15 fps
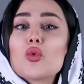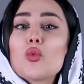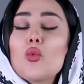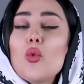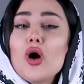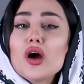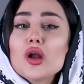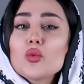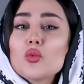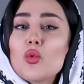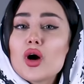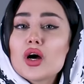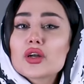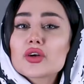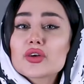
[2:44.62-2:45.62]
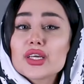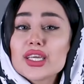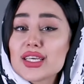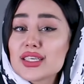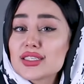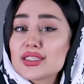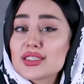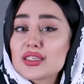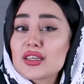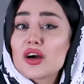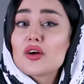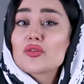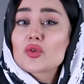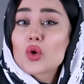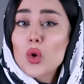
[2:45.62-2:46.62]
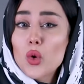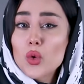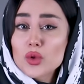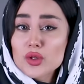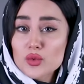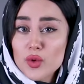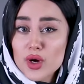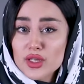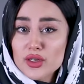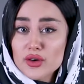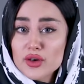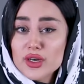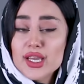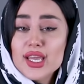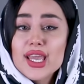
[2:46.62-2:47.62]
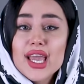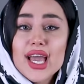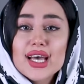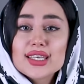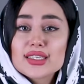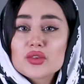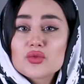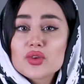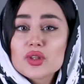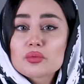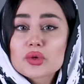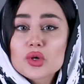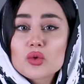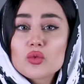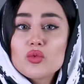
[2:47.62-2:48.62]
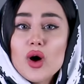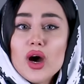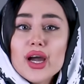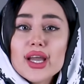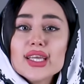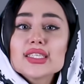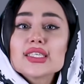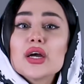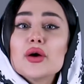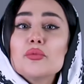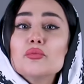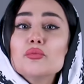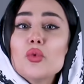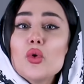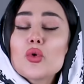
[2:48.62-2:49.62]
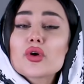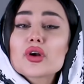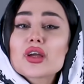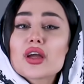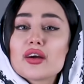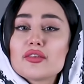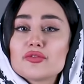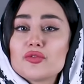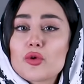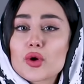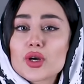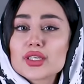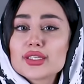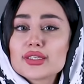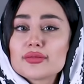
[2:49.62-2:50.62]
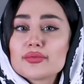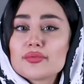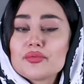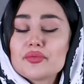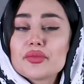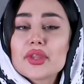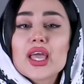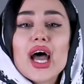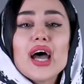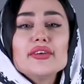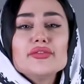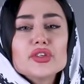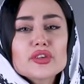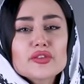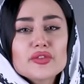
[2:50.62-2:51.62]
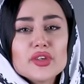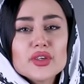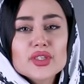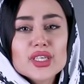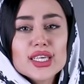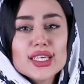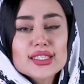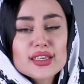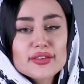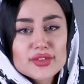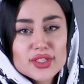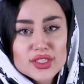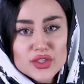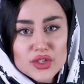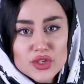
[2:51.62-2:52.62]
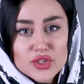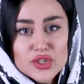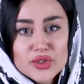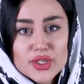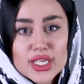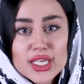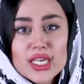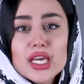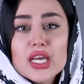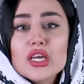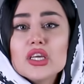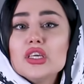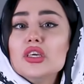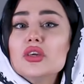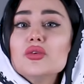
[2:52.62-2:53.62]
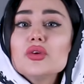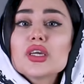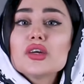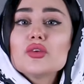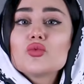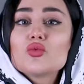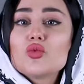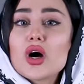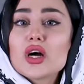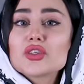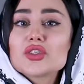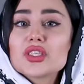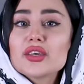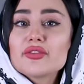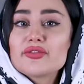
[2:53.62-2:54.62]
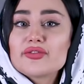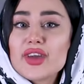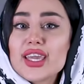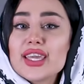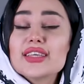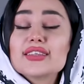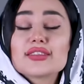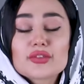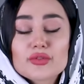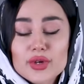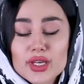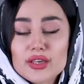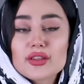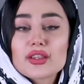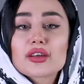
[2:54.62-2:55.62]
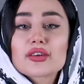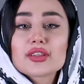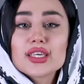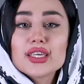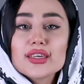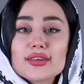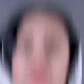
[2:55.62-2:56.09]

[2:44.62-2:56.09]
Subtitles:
warm water instead of cold water, as it will provide more comfort. After a few days of the surgery, you can wash the face regularly.